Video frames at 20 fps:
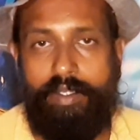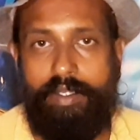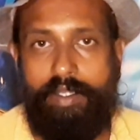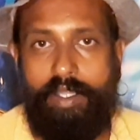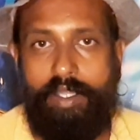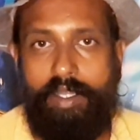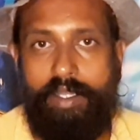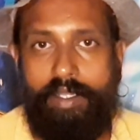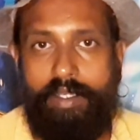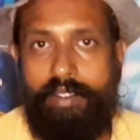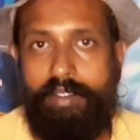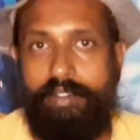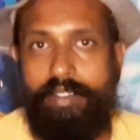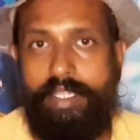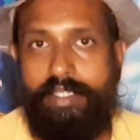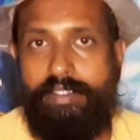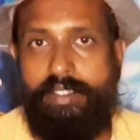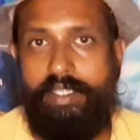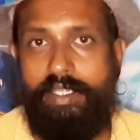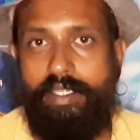
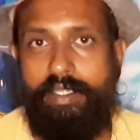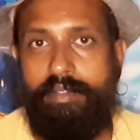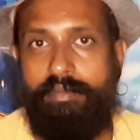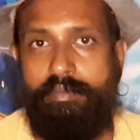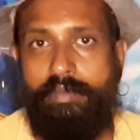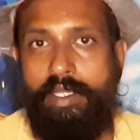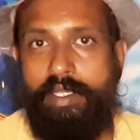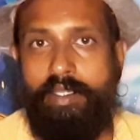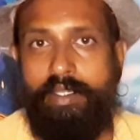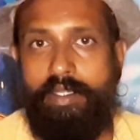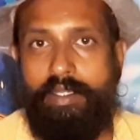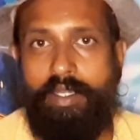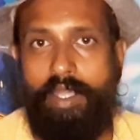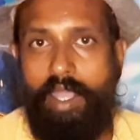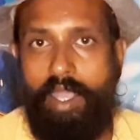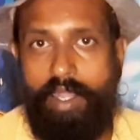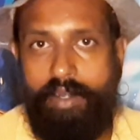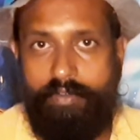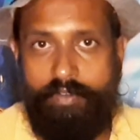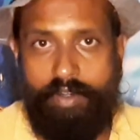let's say,
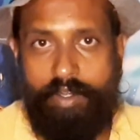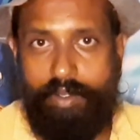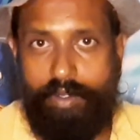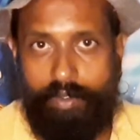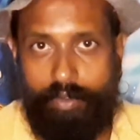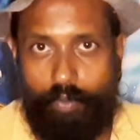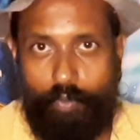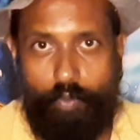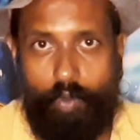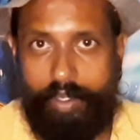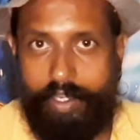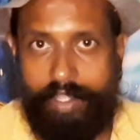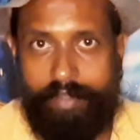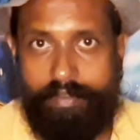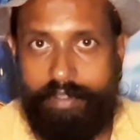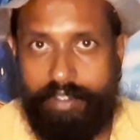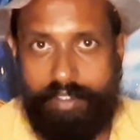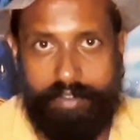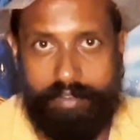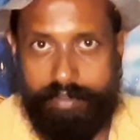100,
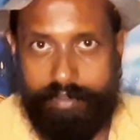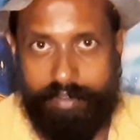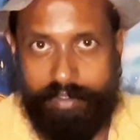whatever,